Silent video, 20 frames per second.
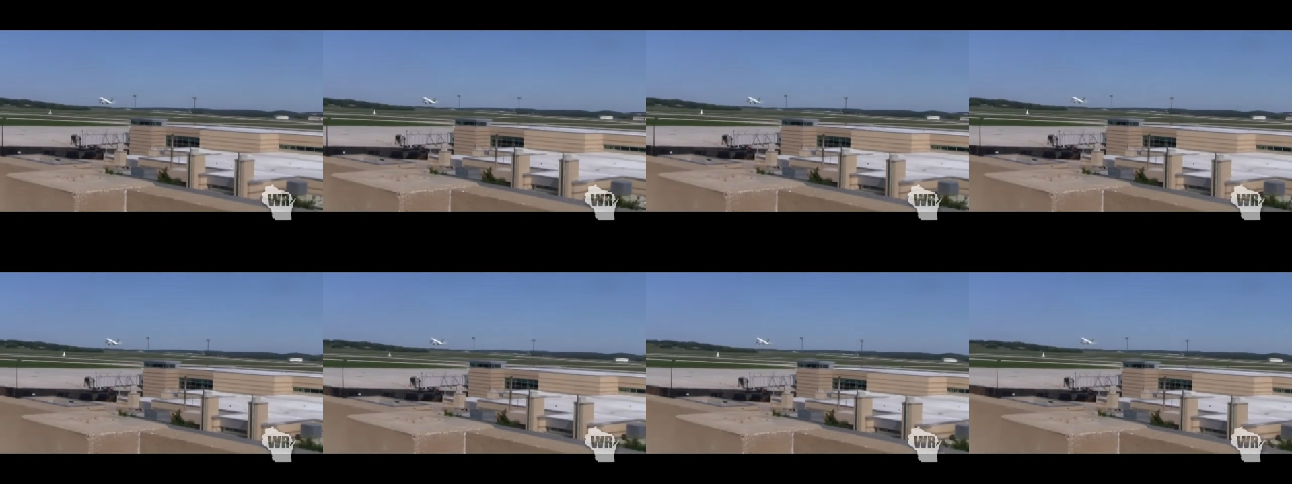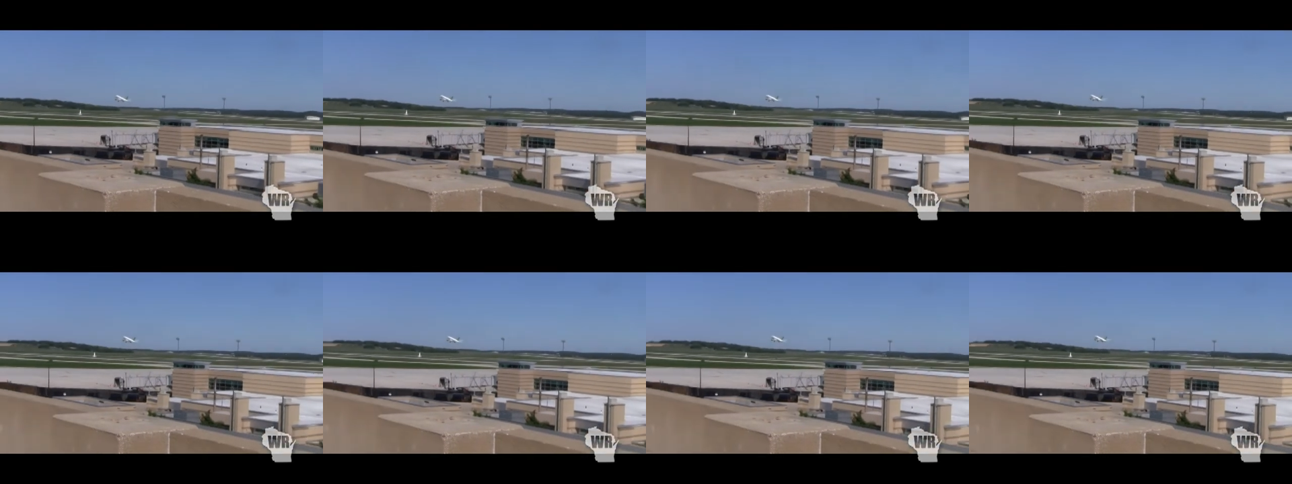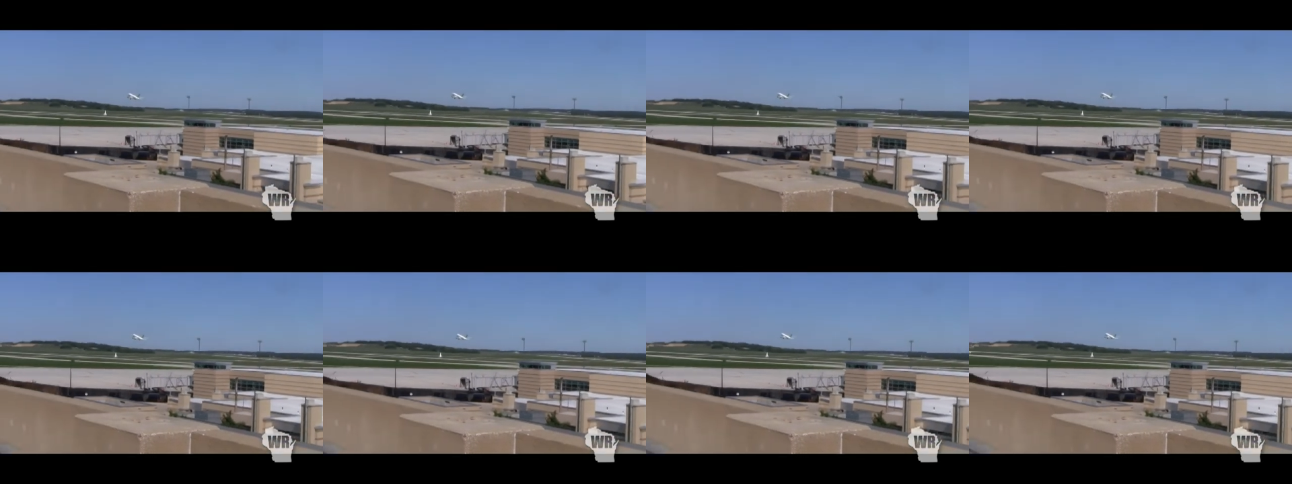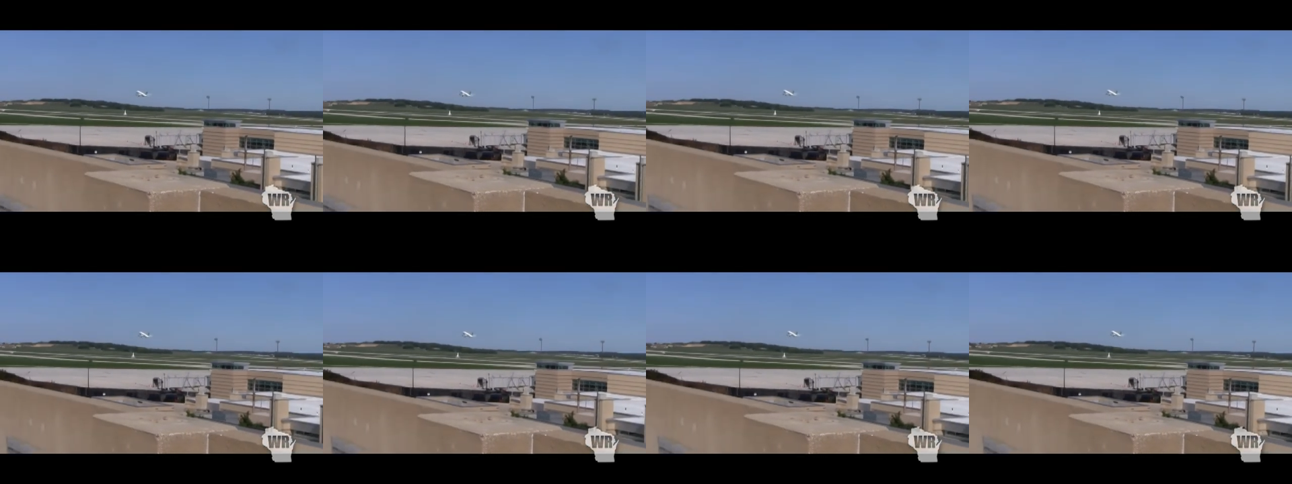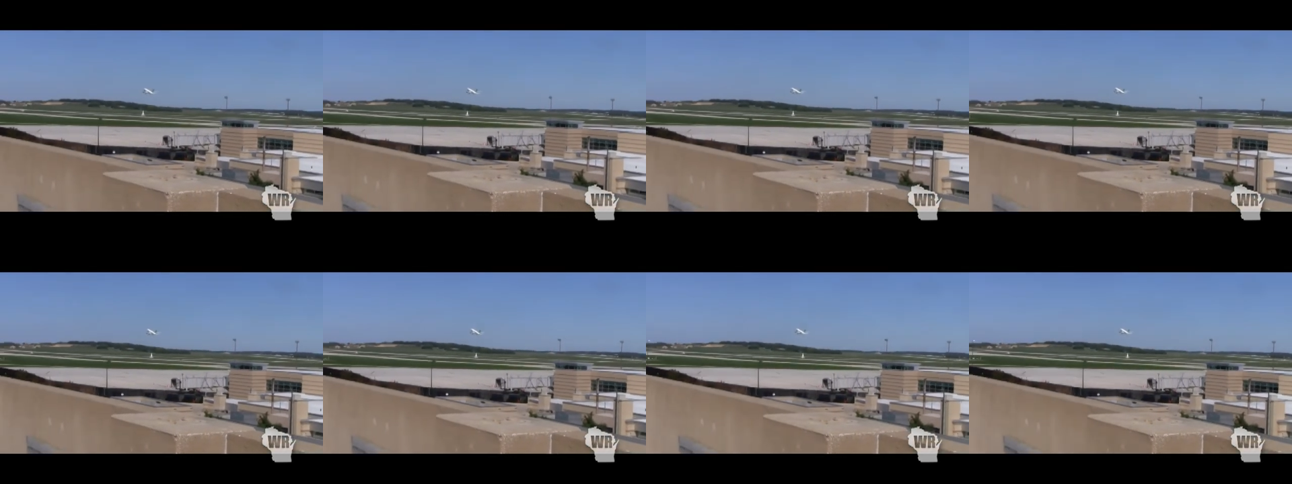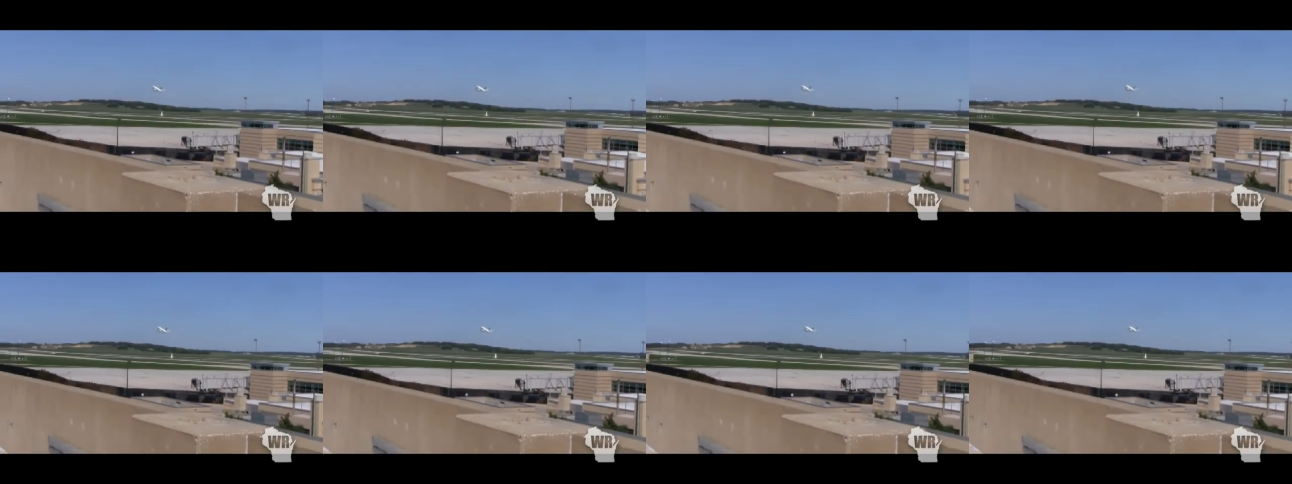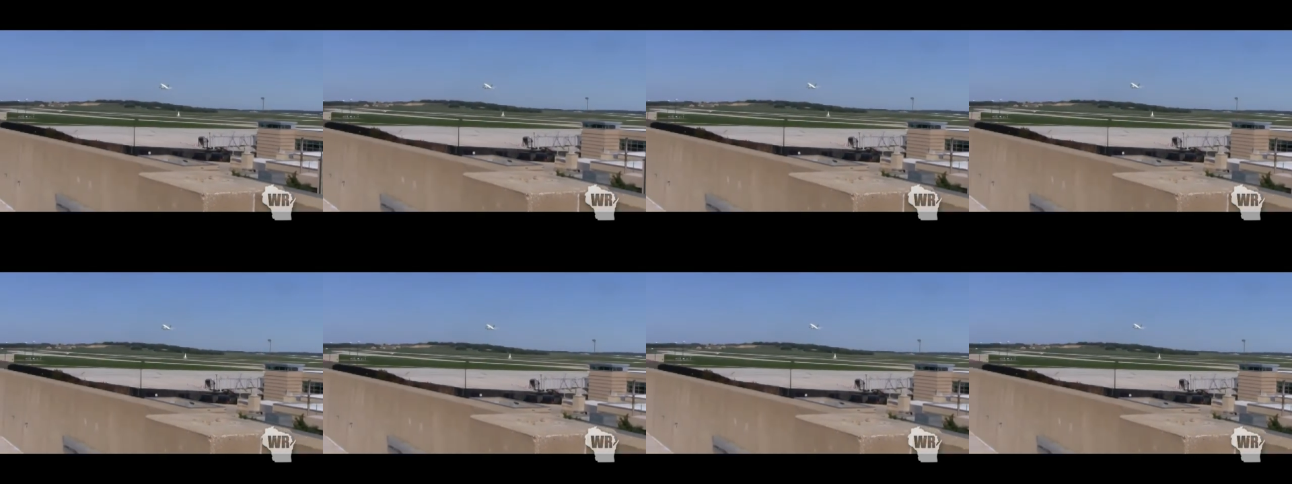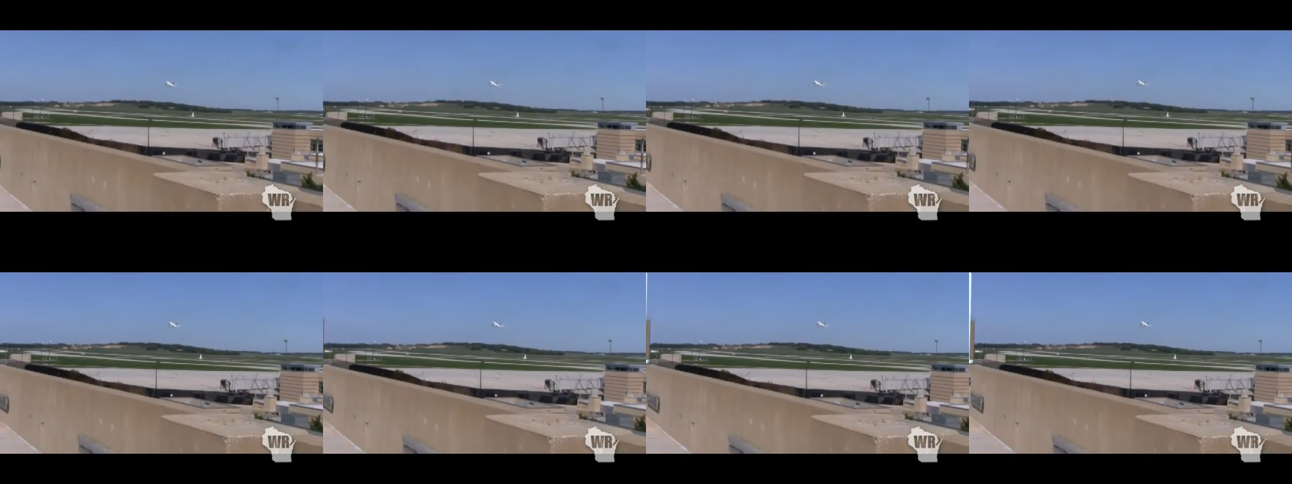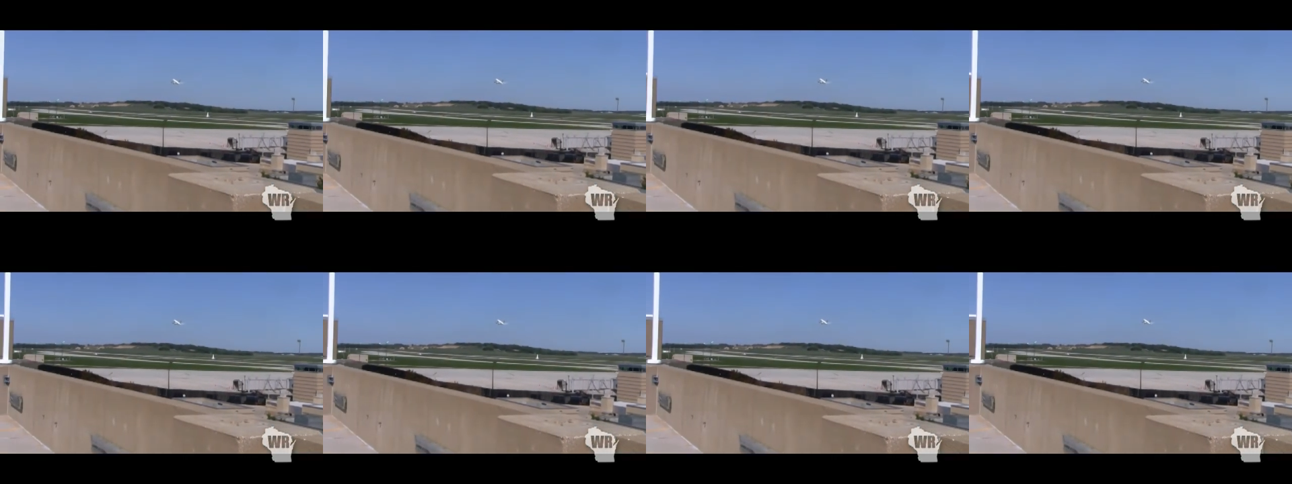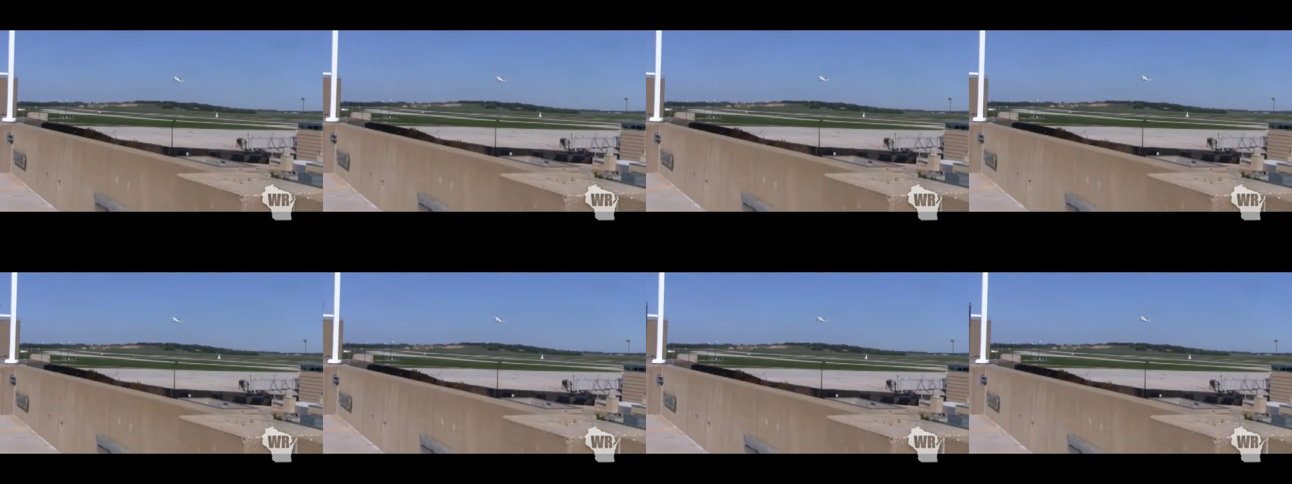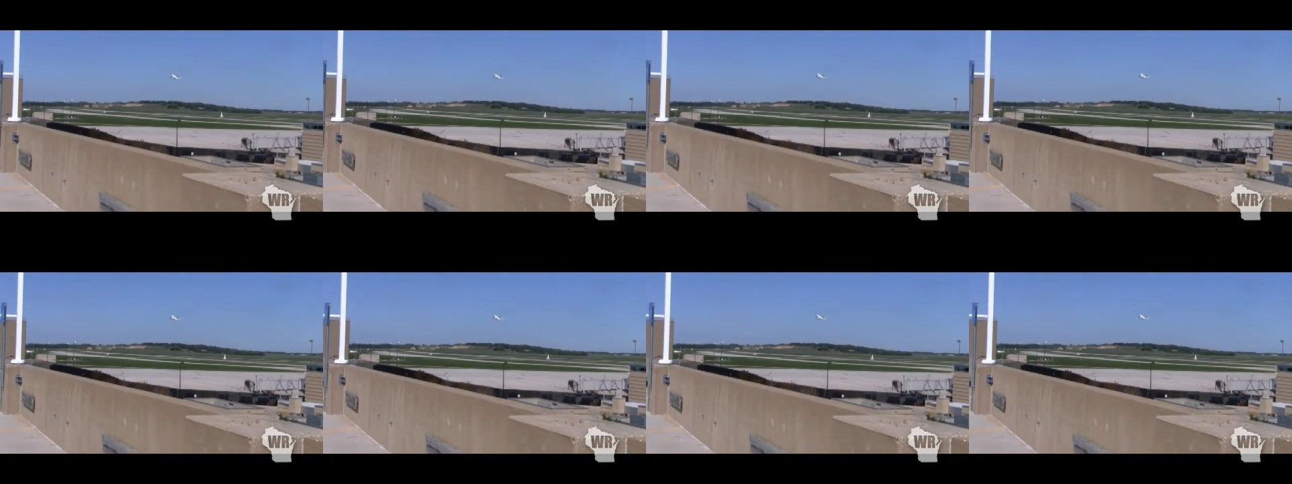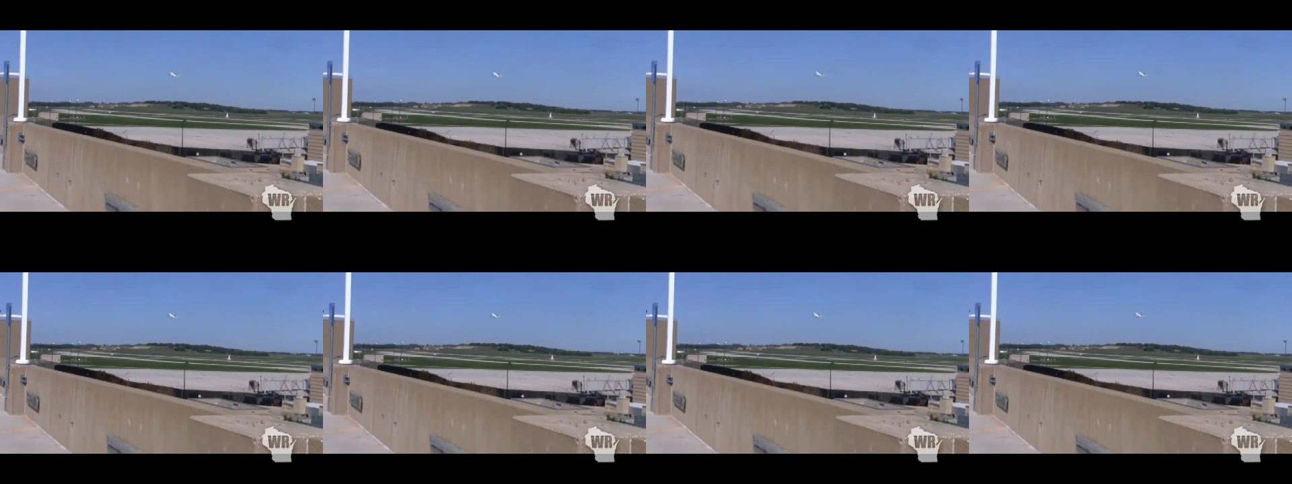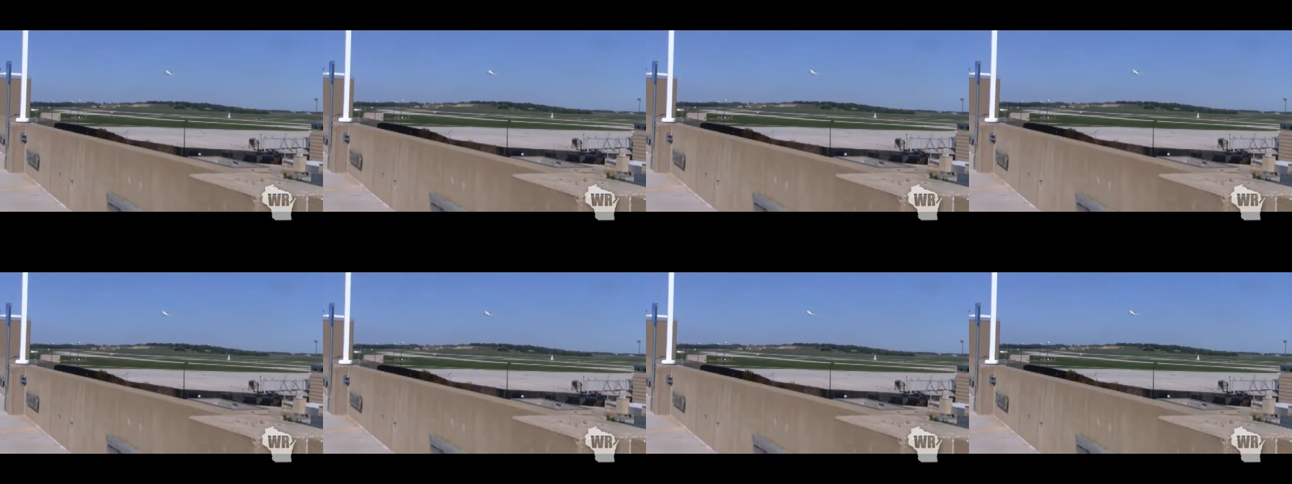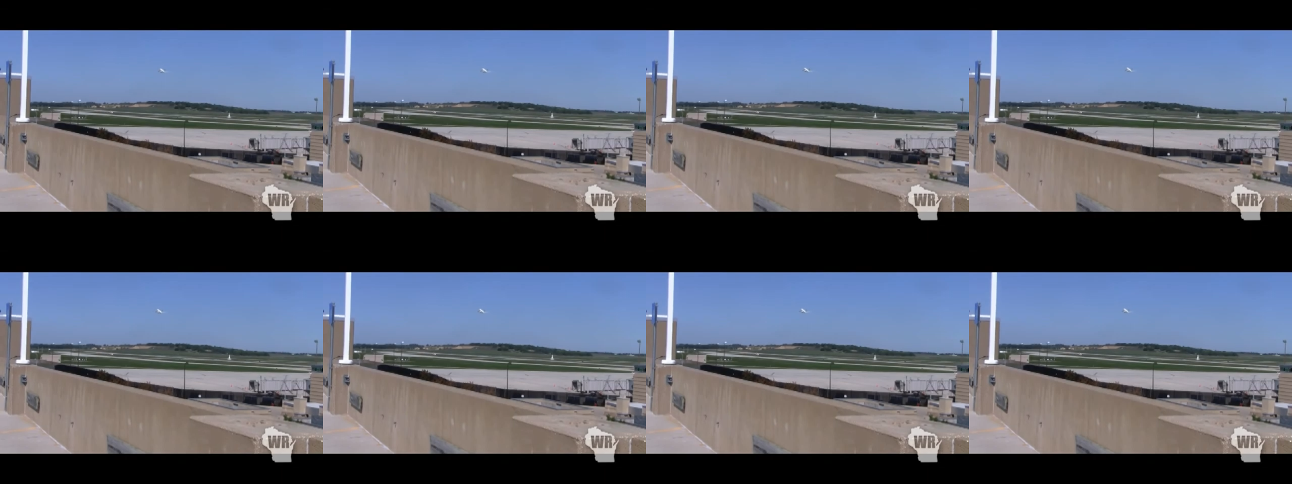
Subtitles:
No face is visible, so there are no lips to read.